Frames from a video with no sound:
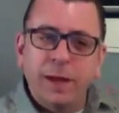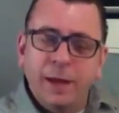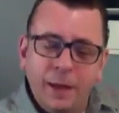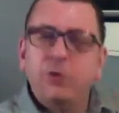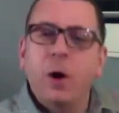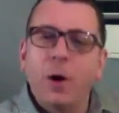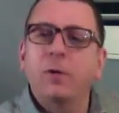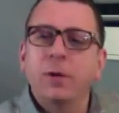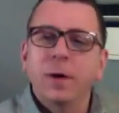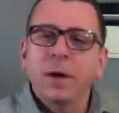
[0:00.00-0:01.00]
in his
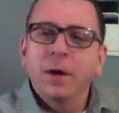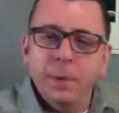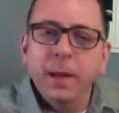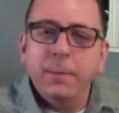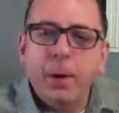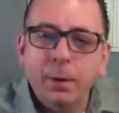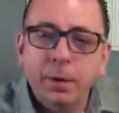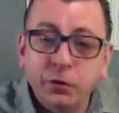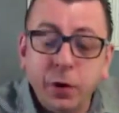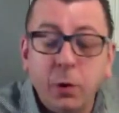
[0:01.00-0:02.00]
heart be a part
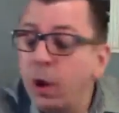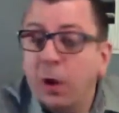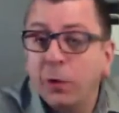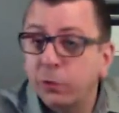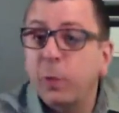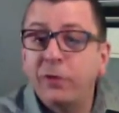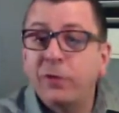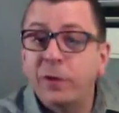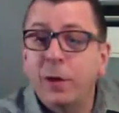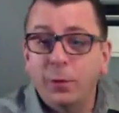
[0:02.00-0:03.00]
of the show, there's
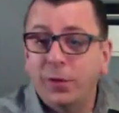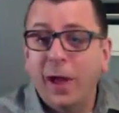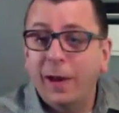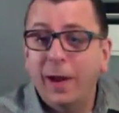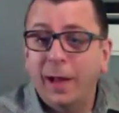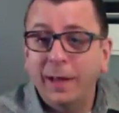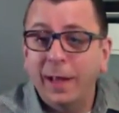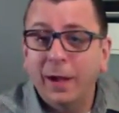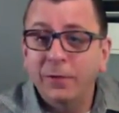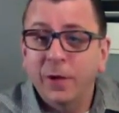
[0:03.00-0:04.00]
ways to deal with that, I
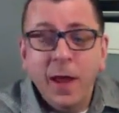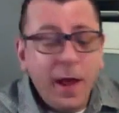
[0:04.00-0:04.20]
guess.